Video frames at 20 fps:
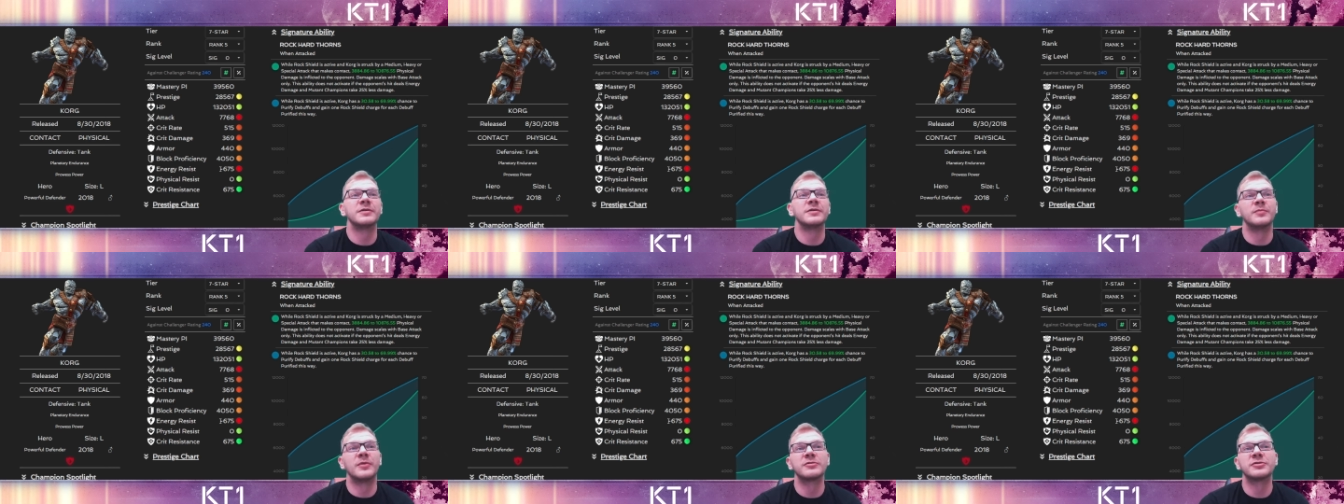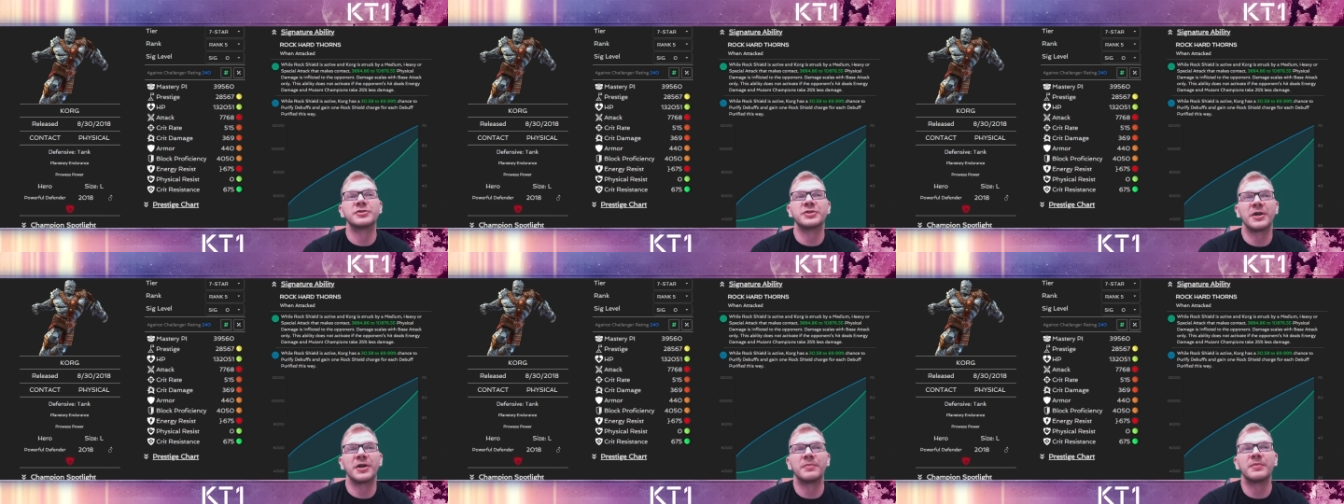
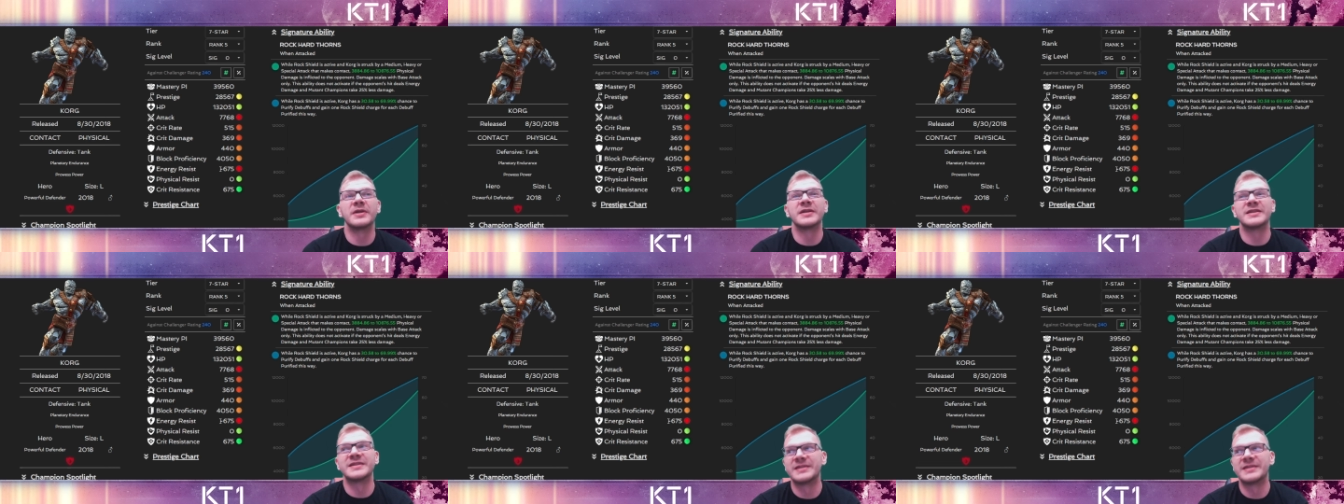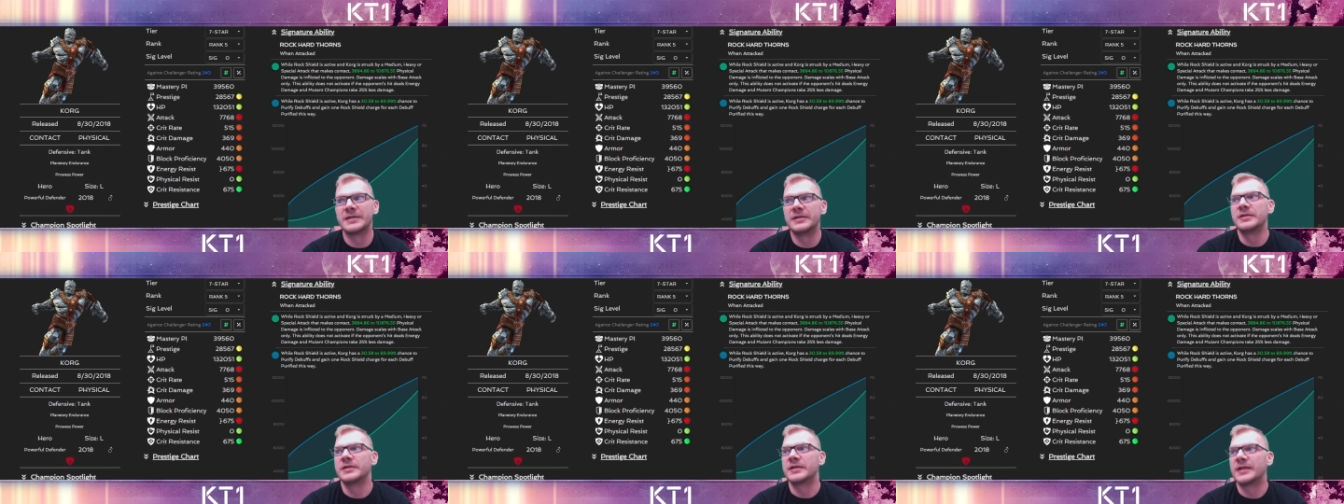most champions
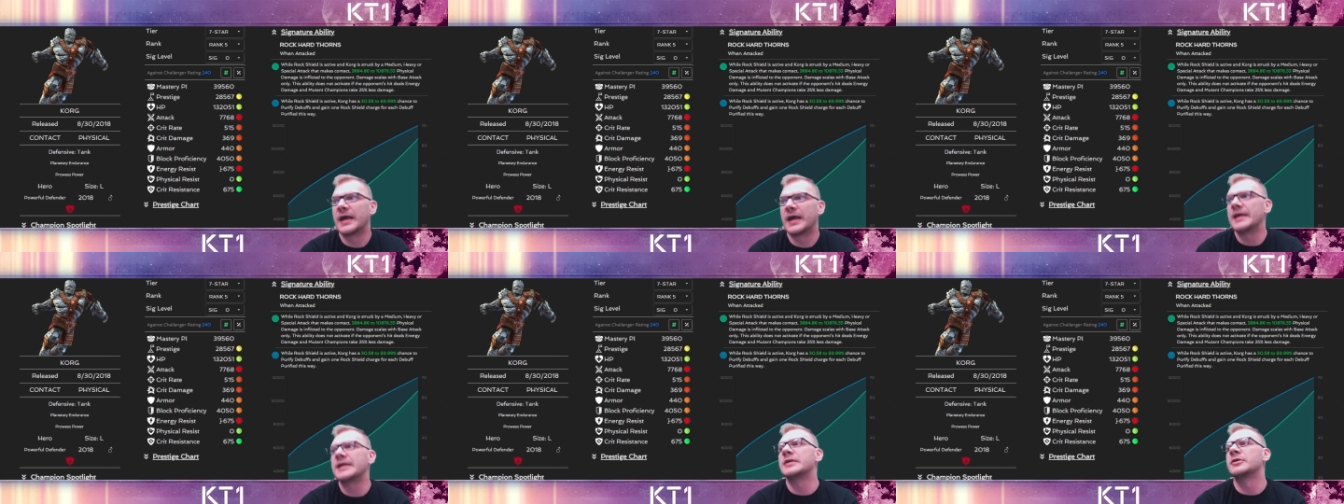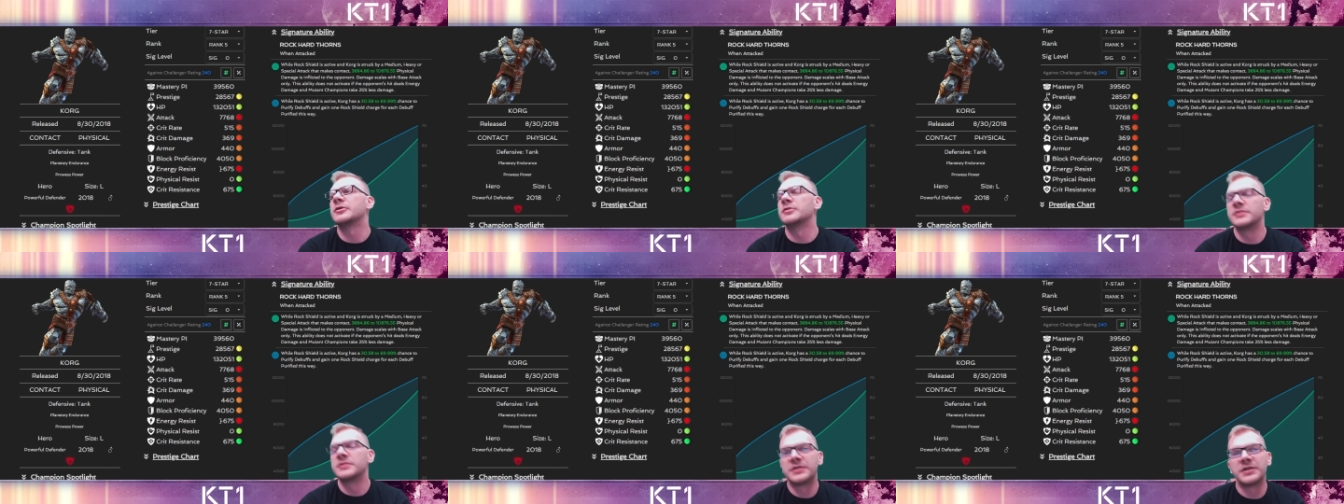still take
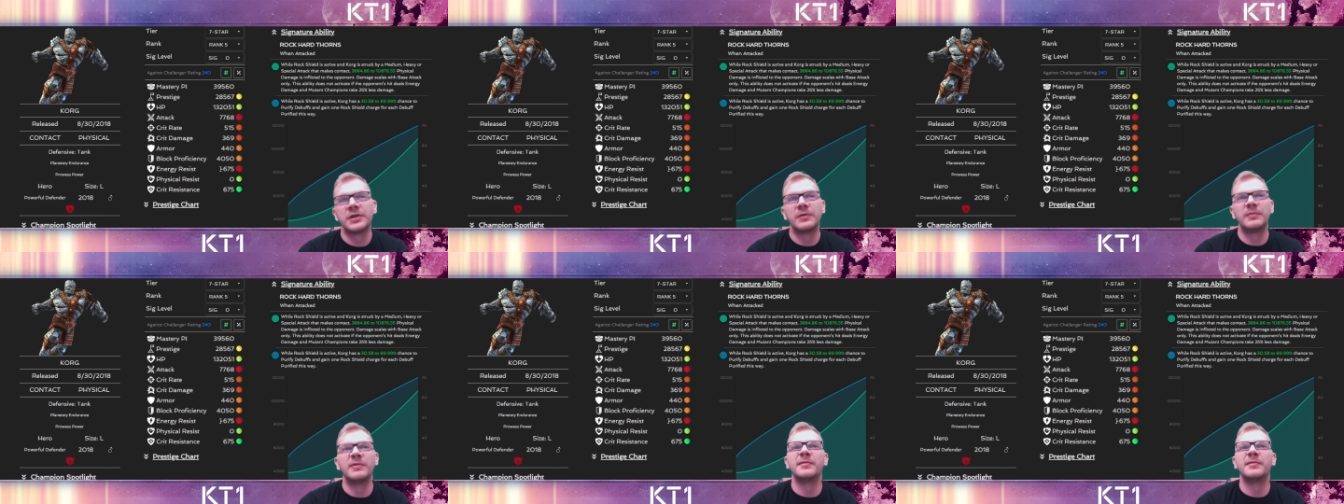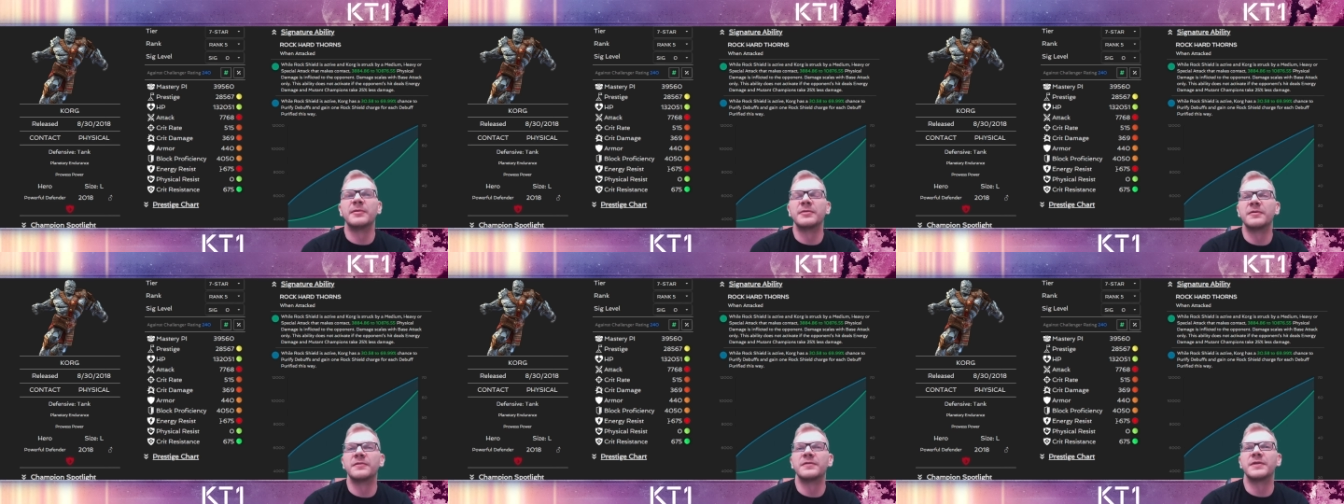considerable
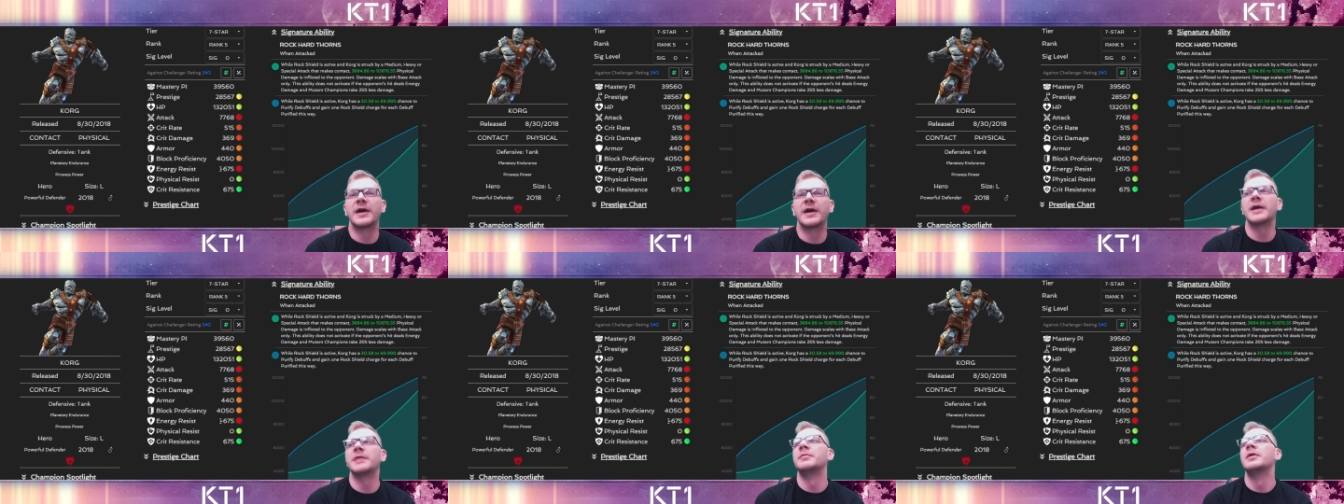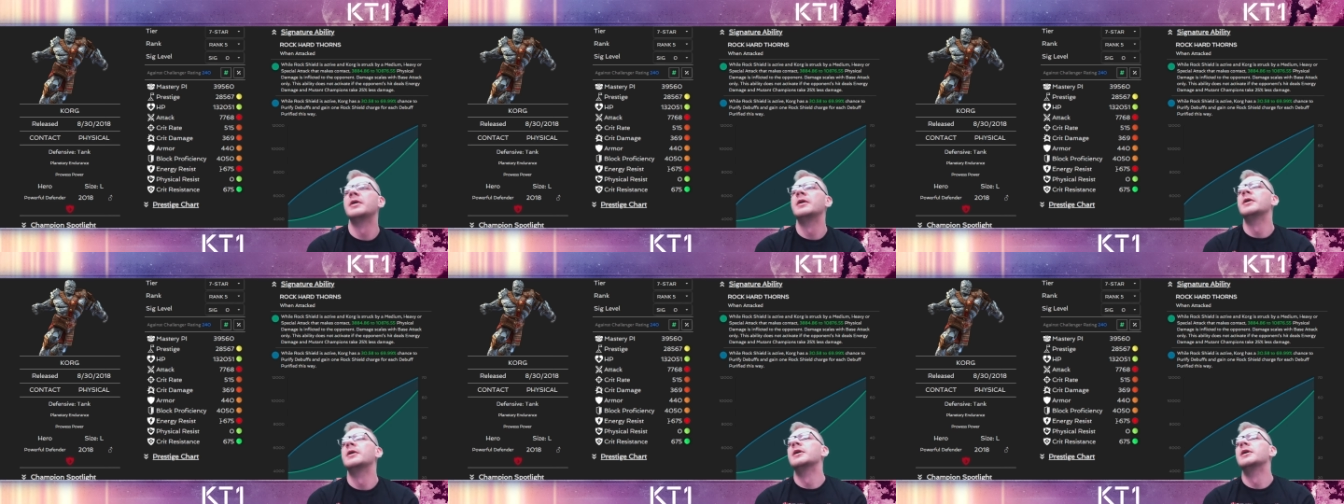amount of time.